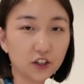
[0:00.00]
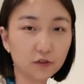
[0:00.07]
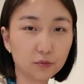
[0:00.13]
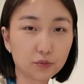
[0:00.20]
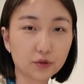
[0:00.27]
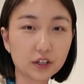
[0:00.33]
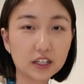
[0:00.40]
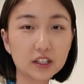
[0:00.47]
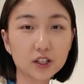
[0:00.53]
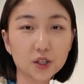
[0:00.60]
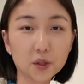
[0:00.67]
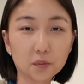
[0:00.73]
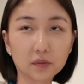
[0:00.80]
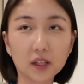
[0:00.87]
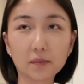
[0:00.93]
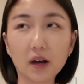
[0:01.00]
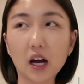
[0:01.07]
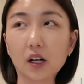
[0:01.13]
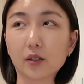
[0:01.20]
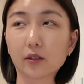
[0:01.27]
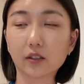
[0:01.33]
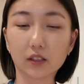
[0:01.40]
have pre-scooped them
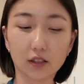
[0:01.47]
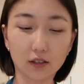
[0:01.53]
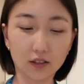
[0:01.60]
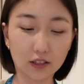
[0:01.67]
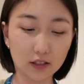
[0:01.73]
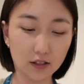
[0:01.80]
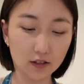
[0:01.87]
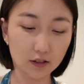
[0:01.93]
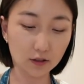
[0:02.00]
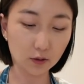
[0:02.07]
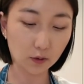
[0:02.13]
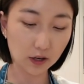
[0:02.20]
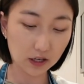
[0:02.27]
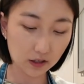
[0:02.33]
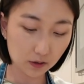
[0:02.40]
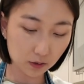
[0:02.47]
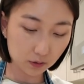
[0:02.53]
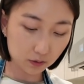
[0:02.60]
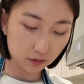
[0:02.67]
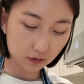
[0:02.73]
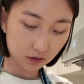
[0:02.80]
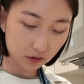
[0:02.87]
out because this is quite
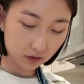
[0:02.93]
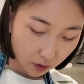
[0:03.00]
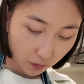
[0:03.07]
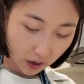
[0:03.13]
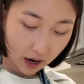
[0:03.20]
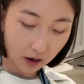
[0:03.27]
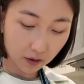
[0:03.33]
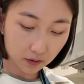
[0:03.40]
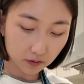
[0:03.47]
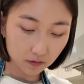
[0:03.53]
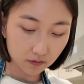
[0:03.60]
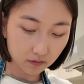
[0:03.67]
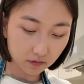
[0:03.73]
cold. Oh, wow.